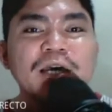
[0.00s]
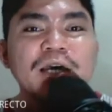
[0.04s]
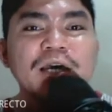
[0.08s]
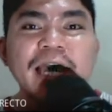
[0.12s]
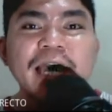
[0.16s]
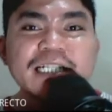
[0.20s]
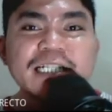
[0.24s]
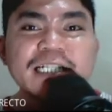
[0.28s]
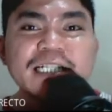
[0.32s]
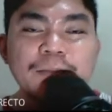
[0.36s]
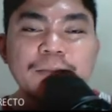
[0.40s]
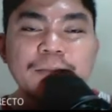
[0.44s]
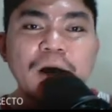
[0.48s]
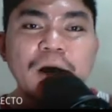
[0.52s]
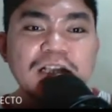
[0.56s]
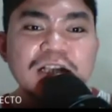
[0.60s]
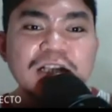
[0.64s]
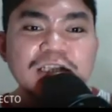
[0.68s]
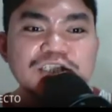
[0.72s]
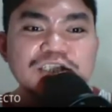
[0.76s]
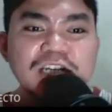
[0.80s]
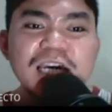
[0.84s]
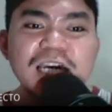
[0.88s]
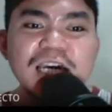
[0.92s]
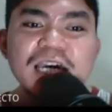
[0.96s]

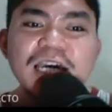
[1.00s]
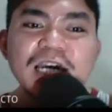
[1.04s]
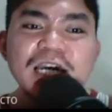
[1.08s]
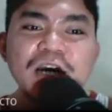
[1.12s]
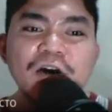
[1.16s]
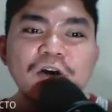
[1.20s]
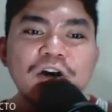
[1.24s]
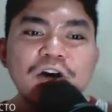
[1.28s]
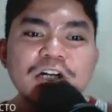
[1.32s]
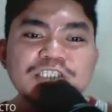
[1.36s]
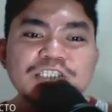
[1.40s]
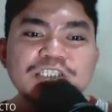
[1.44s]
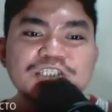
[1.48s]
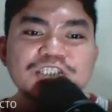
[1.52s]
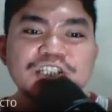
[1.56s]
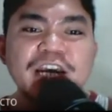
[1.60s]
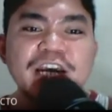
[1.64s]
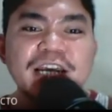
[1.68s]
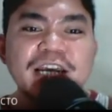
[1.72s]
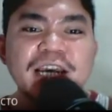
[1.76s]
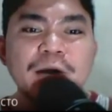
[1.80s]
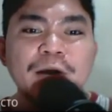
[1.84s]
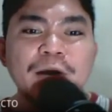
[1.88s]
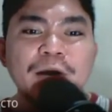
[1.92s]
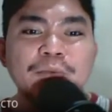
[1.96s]
etymology, or
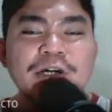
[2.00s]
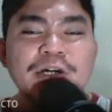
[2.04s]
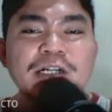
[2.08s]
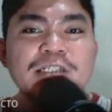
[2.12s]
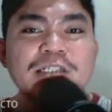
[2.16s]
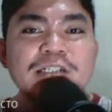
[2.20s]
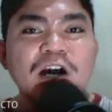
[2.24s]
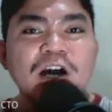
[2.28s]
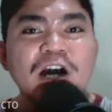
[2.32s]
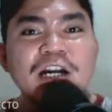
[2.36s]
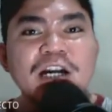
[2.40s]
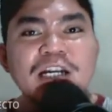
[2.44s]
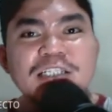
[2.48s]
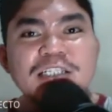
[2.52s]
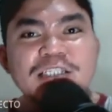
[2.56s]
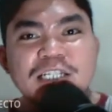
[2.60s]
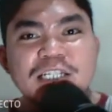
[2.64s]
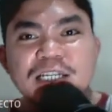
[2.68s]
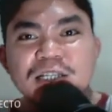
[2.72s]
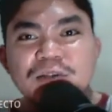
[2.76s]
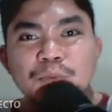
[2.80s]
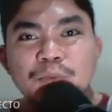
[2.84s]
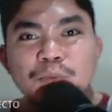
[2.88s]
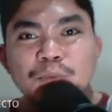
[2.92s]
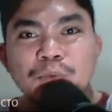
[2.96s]
sharing a word's
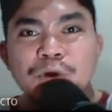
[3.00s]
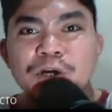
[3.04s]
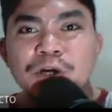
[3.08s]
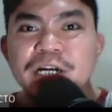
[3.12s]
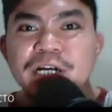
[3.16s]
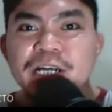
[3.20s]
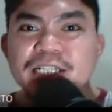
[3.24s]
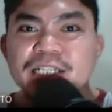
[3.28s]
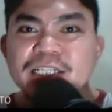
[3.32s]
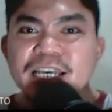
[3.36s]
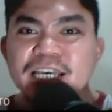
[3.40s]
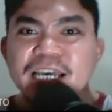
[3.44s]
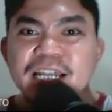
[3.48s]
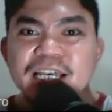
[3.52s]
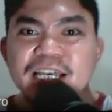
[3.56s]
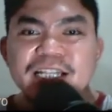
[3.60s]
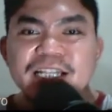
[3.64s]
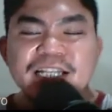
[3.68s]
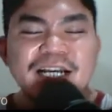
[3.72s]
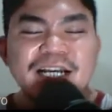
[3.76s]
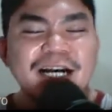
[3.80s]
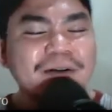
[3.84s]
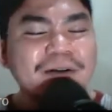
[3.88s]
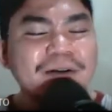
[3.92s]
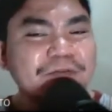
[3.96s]
origin, where did it
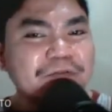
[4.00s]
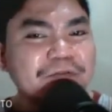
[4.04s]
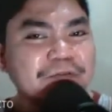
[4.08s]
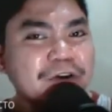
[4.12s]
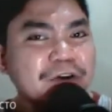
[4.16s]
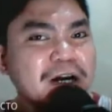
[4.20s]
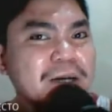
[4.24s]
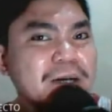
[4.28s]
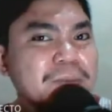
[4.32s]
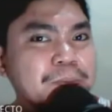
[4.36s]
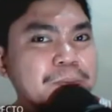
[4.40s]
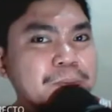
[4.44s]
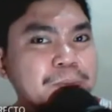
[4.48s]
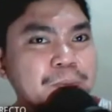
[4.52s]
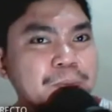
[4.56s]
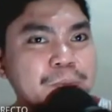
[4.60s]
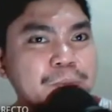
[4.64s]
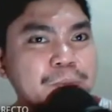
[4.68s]
come from,